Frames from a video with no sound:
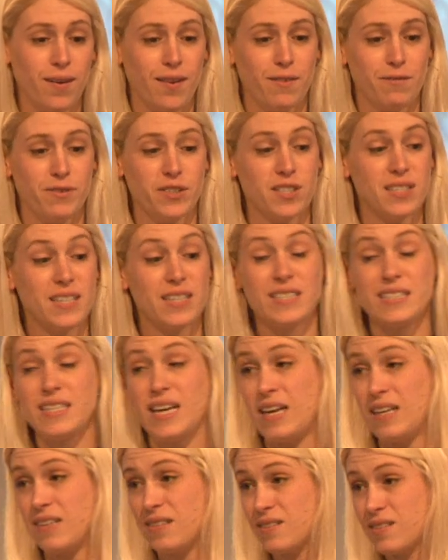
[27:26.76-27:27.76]
feels
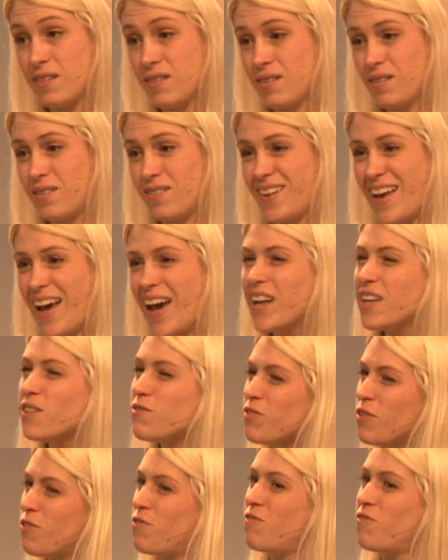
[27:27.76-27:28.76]
content and
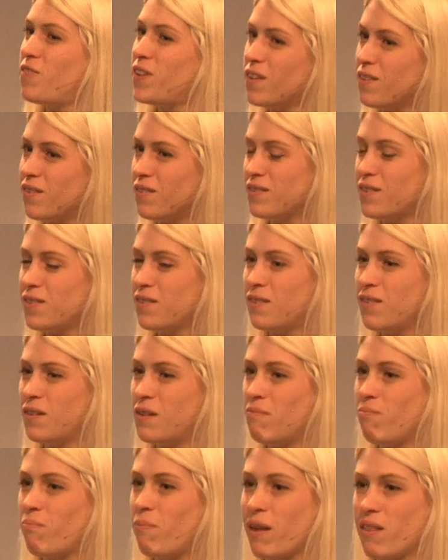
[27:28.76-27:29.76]
fulfilled
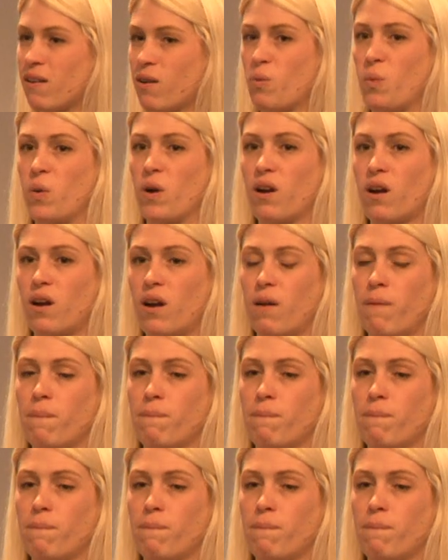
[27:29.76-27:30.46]
by their work.